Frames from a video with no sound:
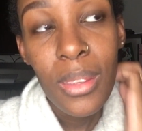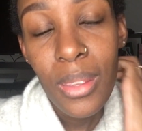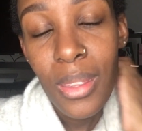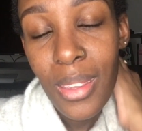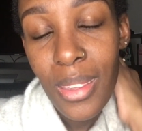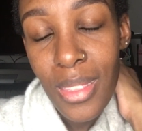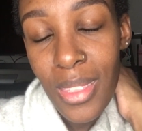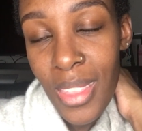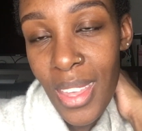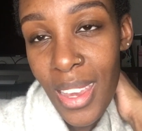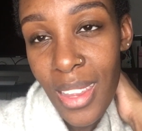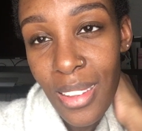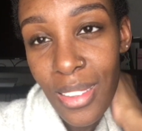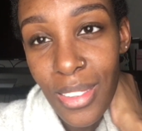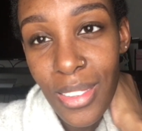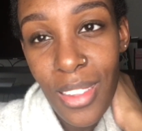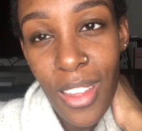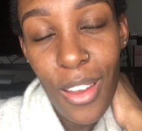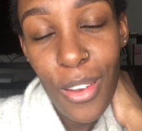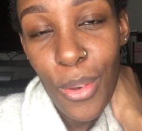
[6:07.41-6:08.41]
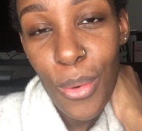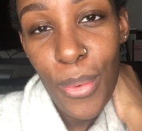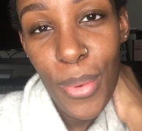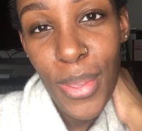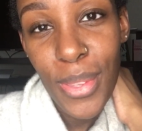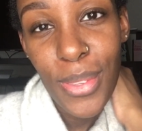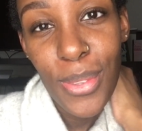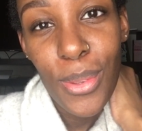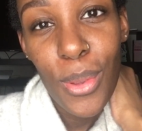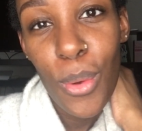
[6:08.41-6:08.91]
And that is not
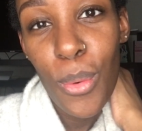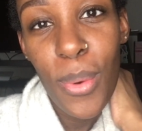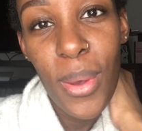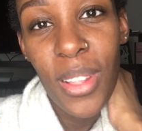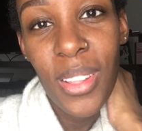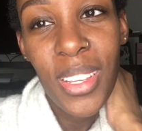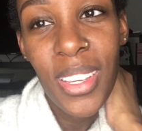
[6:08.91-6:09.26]
going so well